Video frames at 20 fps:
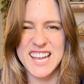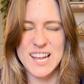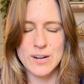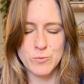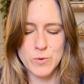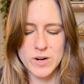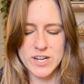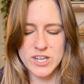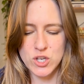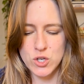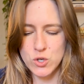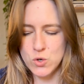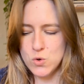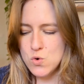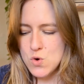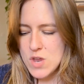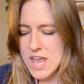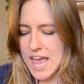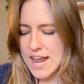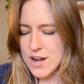and when
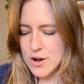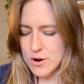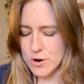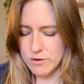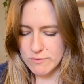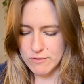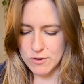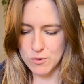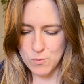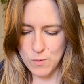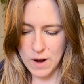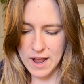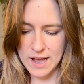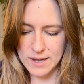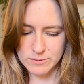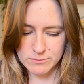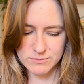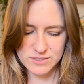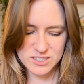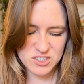you get
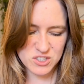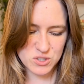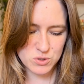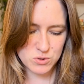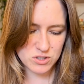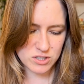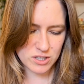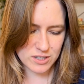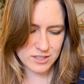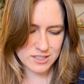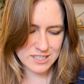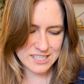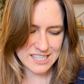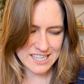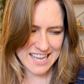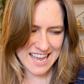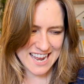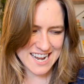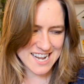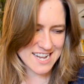overwhelmed, you start to
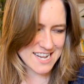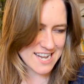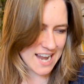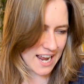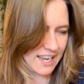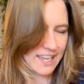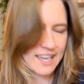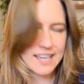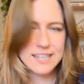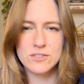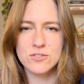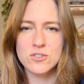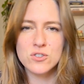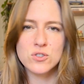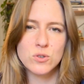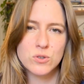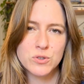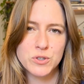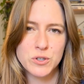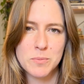get neck and
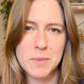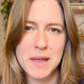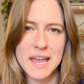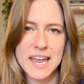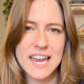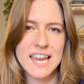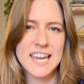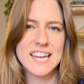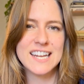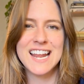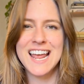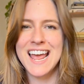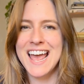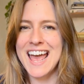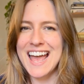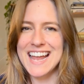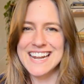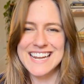shoulder pain and